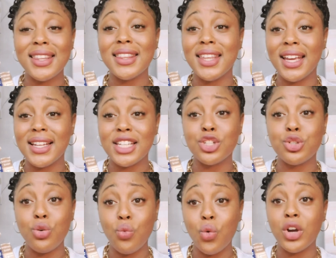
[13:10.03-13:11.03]
the things
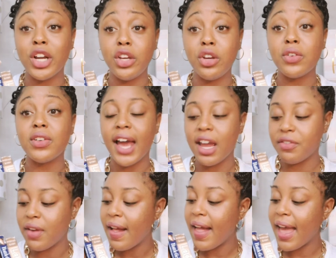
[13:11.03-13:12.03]
that you want in your life
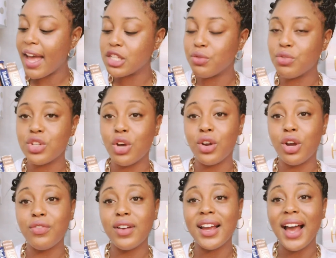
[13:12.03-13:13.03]
as a result
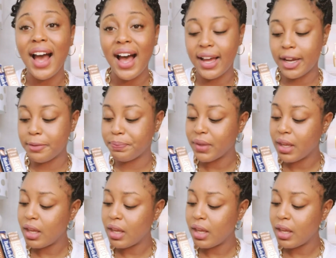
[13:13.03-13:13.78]
of God.